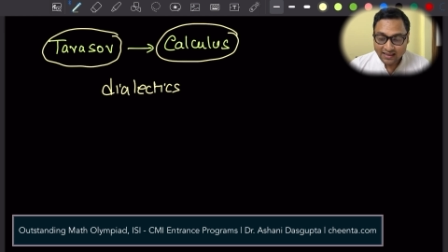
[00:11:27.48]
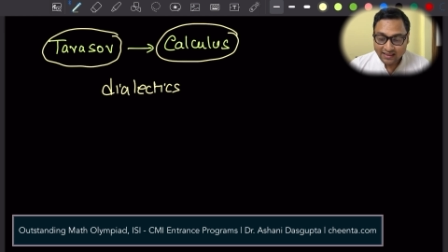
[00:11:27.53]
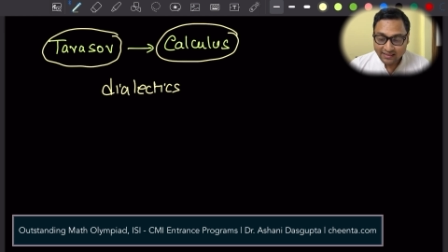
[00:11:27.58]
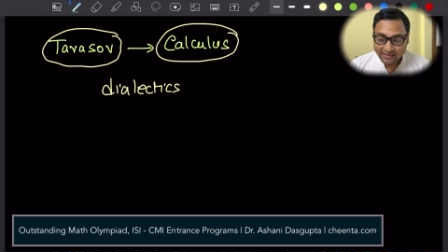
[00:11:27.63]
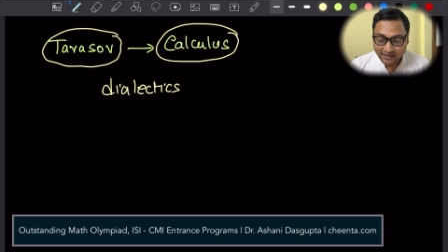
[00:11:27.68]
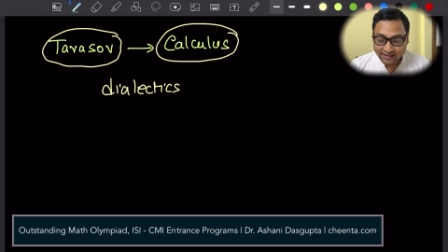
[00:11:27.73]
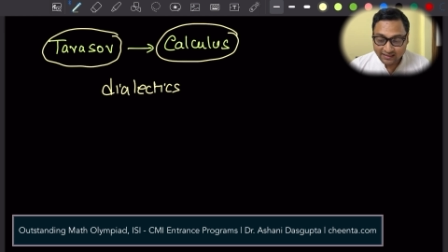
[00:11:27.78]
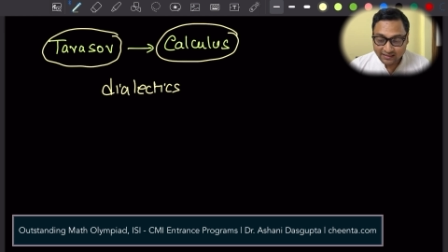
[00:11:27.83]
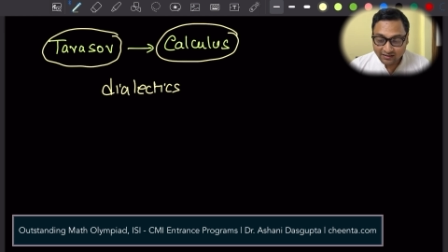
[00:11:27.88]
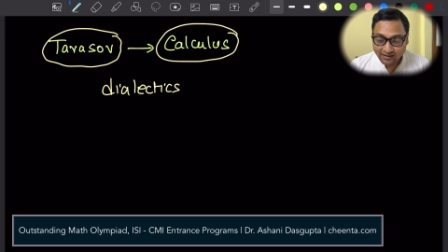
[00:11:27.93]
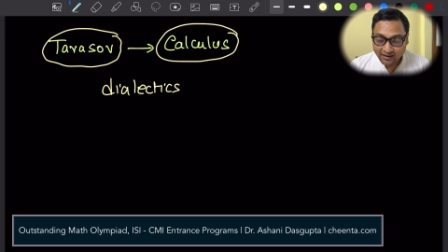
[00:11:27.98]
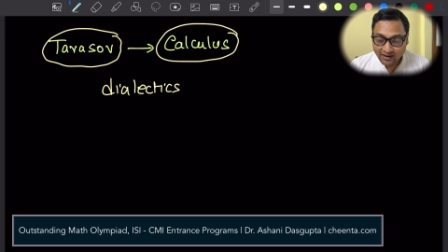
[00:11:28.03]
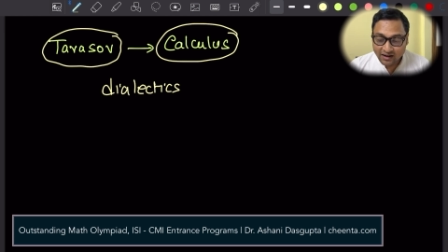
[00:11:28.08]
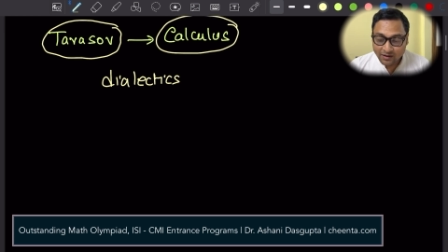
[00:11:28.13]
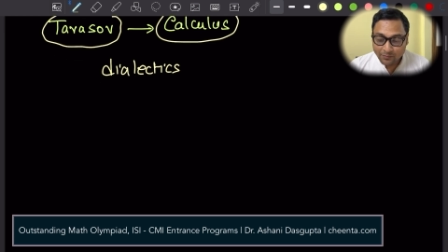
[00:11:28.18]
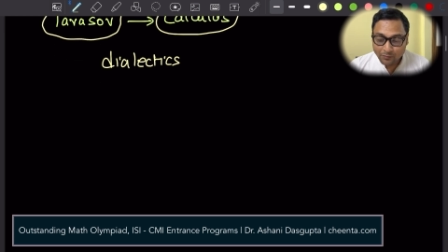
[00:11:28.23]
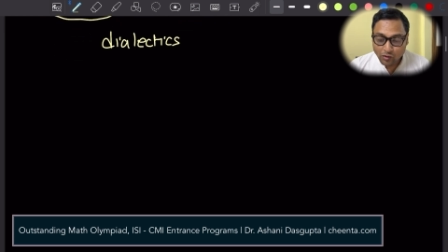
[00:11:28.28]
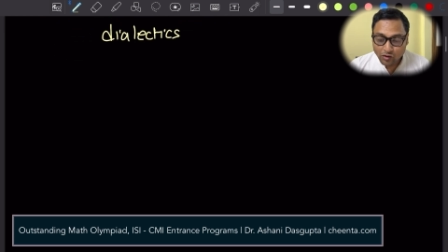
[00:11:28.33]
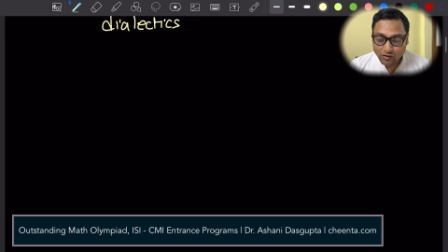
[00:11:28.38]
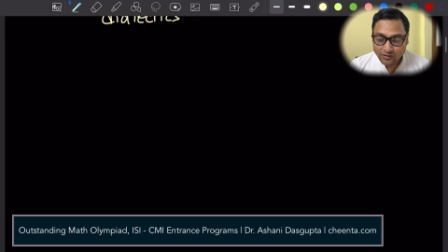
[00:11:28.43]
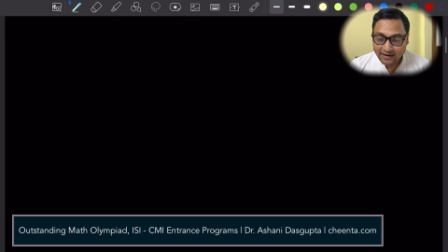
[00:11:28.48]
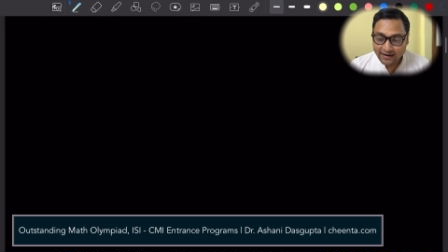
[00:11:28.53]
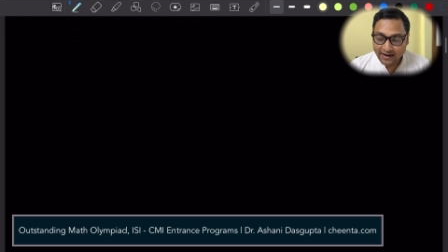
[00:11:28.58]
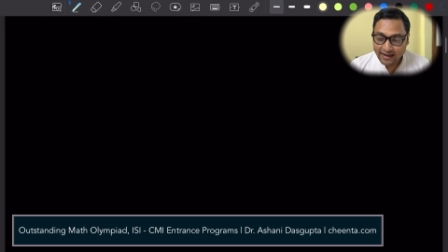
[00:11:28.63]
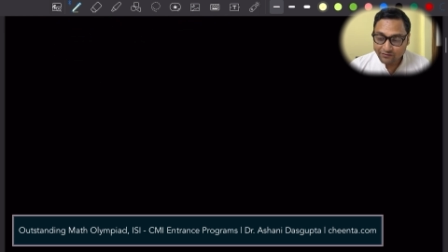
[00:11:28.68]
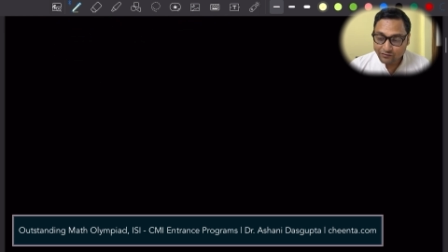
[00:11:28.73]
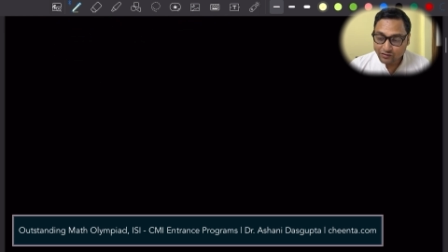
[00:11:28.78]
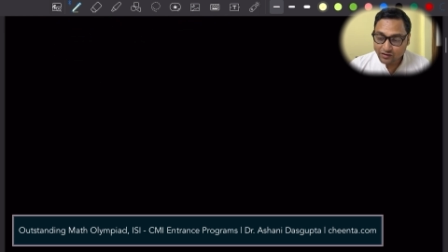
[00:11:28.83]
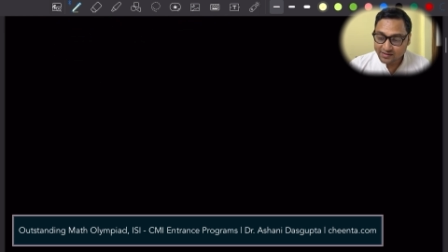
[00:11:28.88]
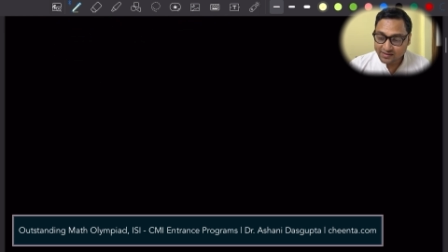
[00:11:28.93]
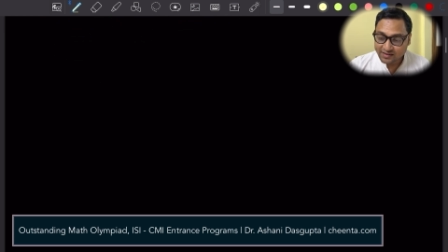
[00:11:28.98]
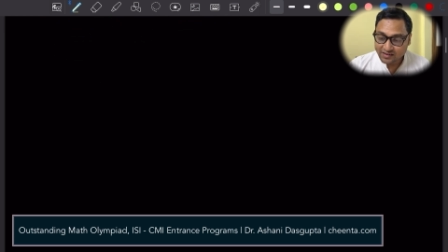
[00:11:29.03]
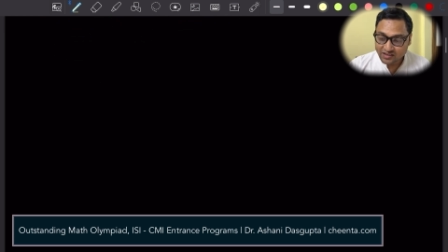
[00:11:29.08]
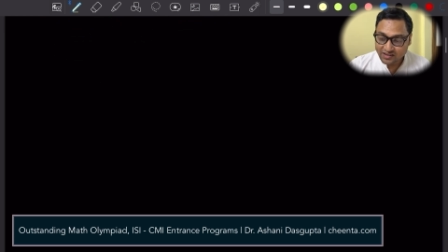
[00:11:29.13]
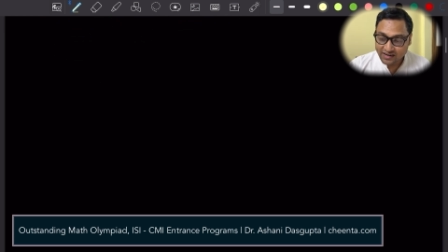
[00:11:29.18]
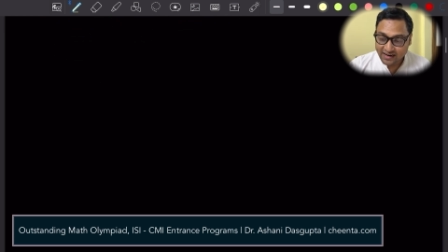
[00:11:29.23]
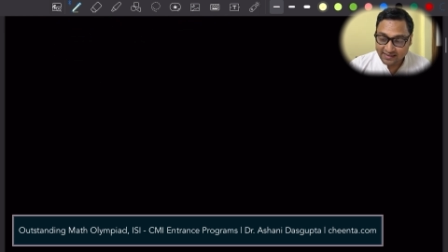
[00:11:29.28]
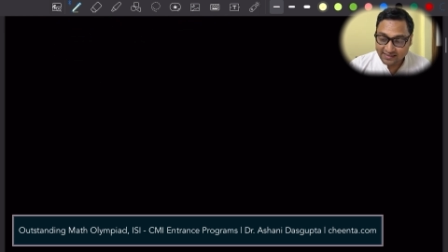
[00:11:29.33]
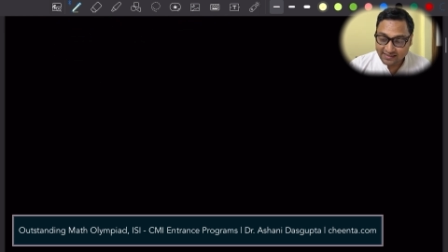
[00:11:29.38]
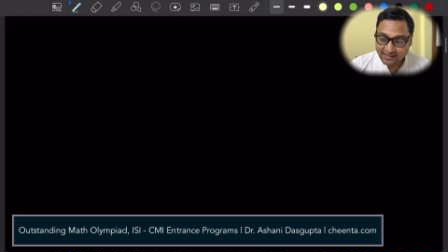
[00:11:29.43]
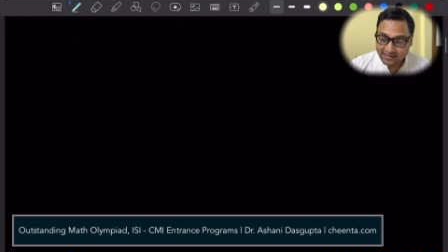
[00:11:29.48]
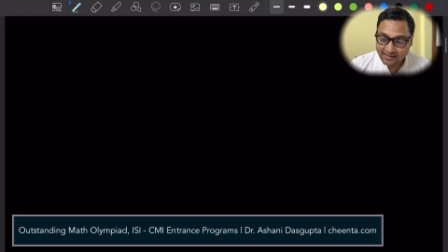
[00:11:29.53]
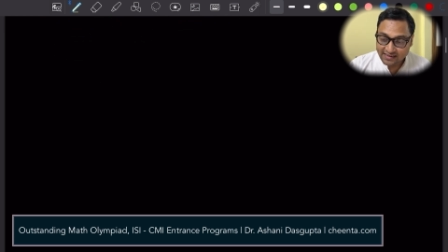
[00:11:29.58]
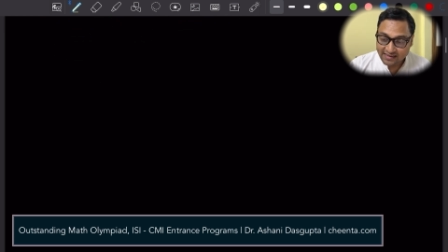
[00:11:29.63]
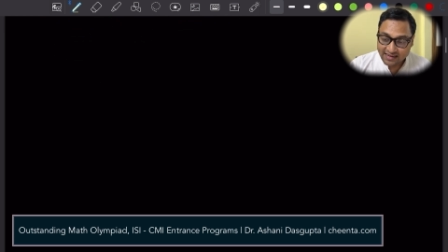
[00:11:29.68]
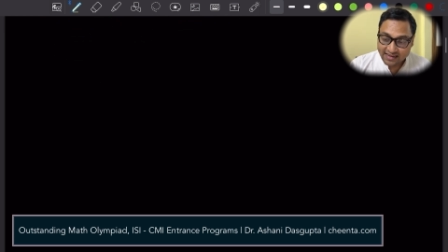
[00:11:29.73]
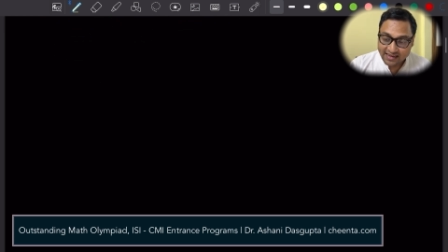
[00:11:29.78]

The third book that I would suggest